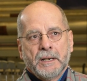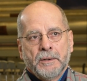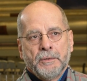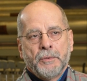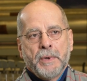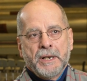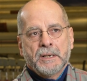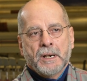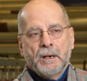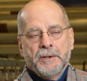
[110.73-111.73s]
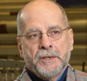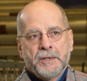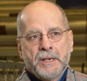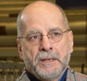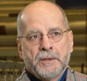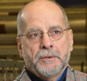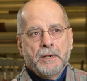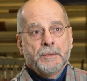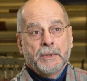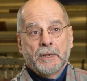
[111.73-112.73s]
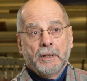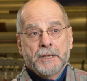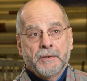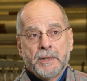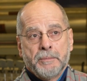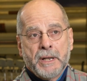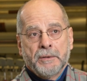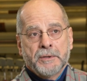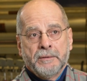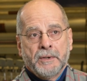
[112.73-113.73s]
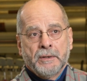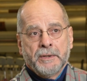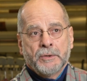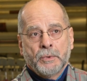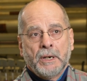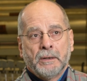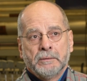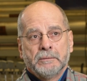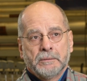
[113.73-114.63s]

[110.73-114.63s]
uh, the reddish color that you see in the streams, but there are lots of other metals involved as well.